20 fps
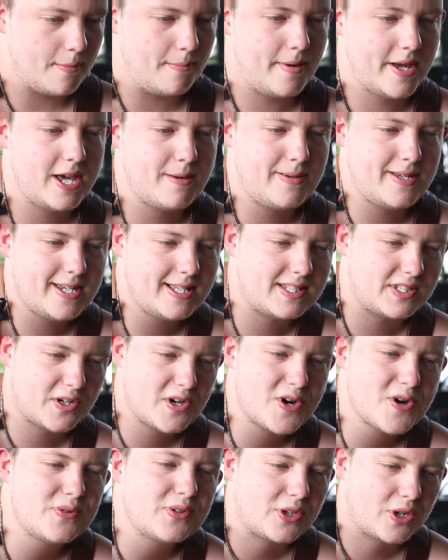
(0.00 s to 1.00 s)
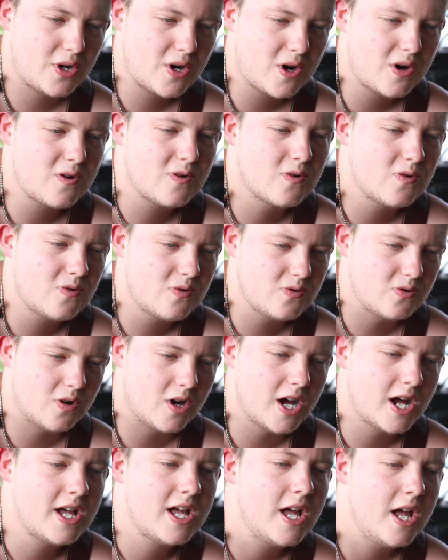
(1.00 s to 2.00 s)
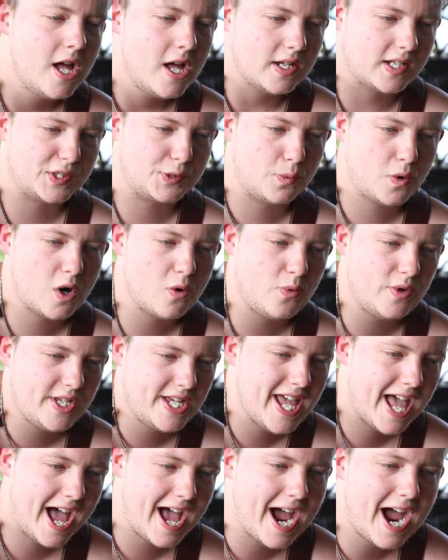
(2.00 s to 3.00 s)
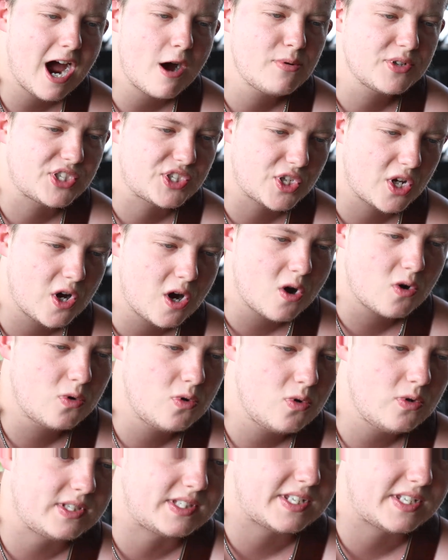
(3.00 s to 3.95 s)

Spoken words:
Baby, don't go, 'cause what we had was so